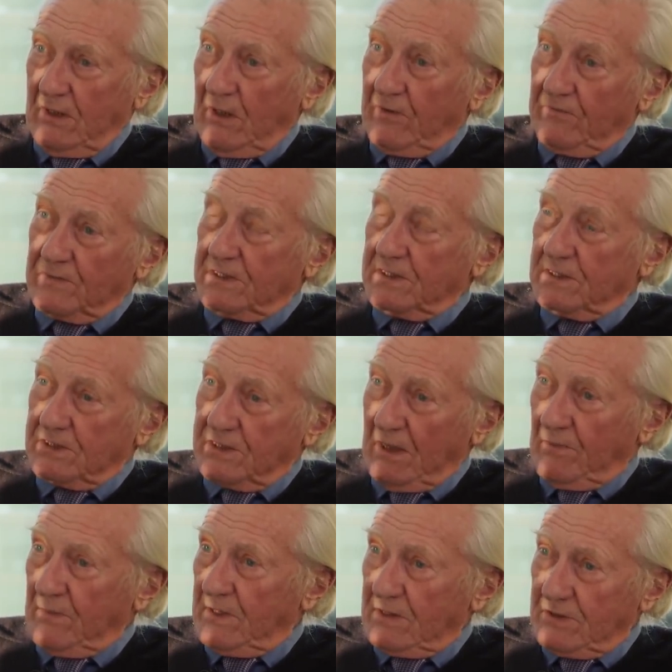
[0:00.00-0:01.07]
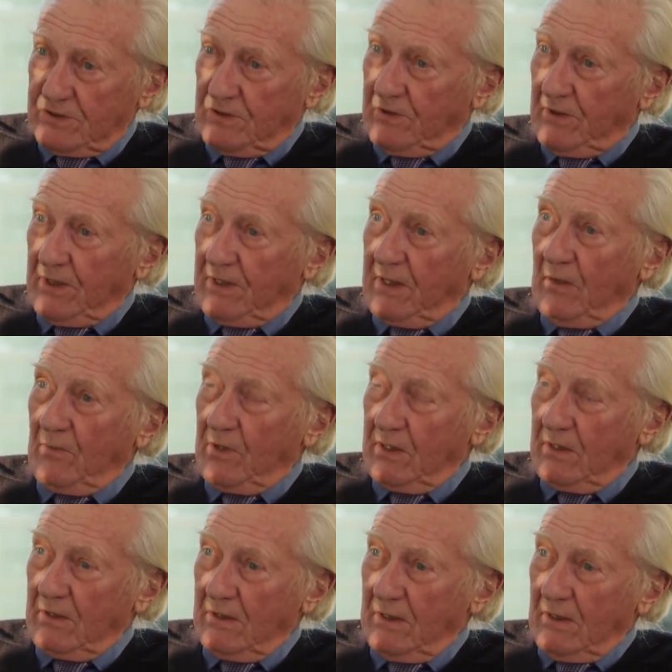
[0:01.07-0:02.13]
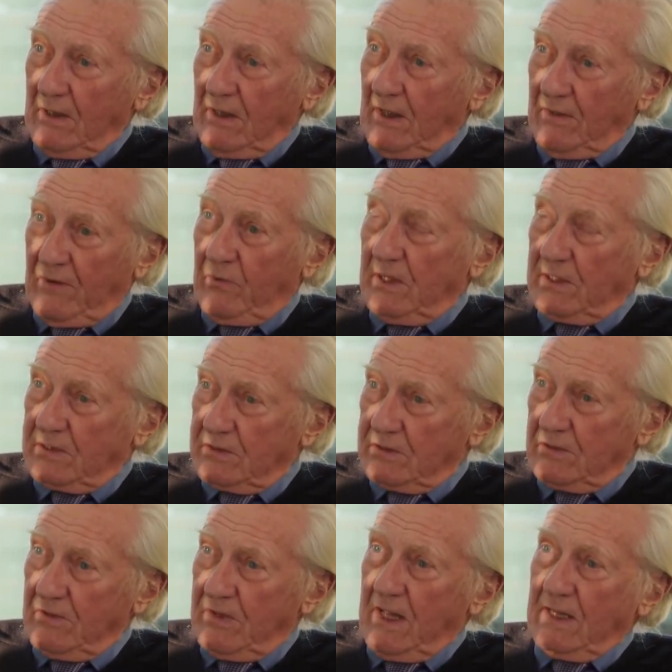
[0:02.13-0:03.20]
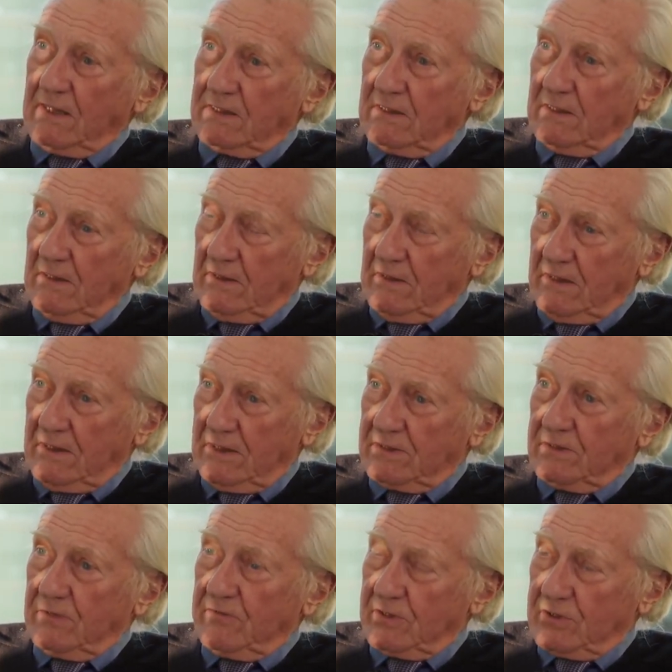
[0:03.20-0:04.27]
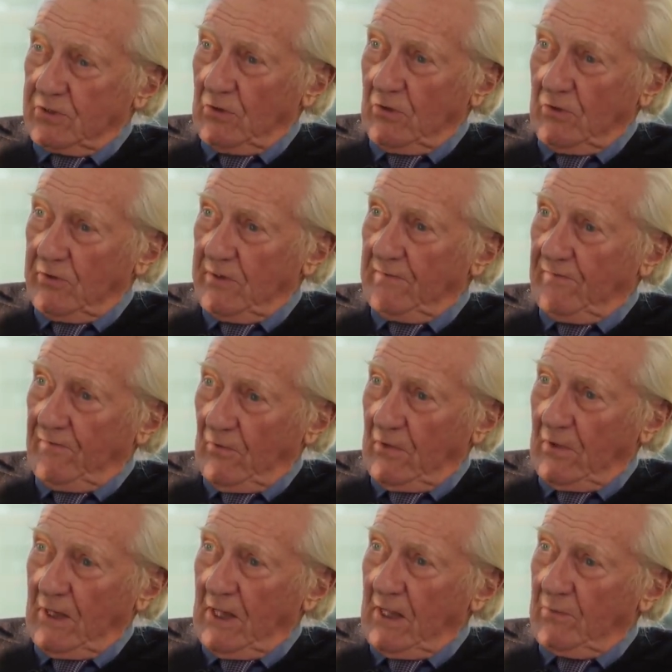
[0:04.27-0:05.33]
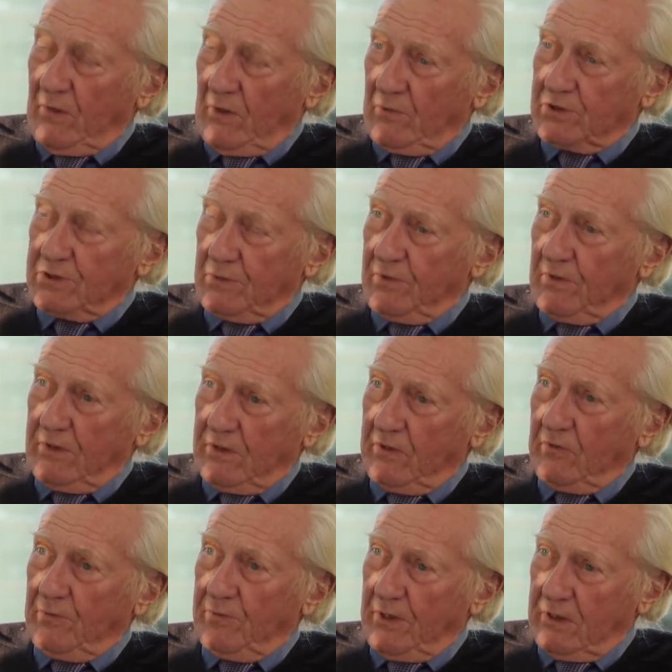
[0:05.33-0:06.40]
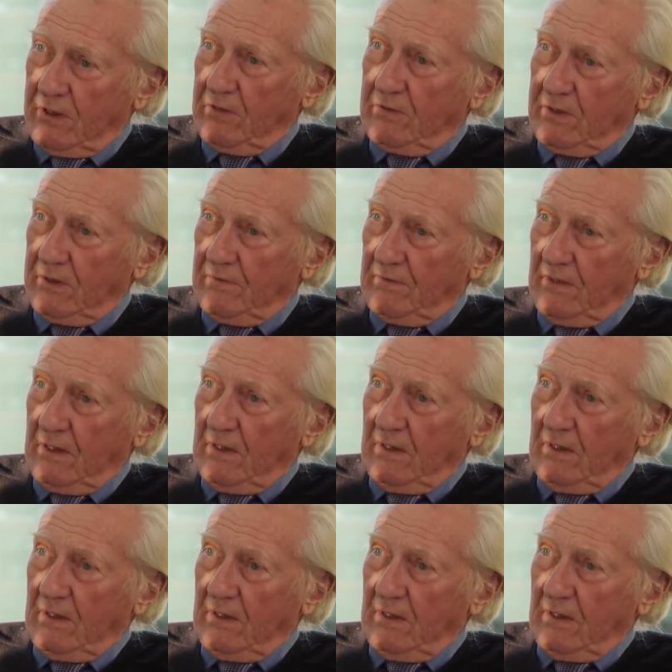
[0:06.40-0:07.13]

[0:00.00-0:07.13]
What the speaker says: Overseas companies are going to come here. And the way to do that is to restore in full our membership of the European Union.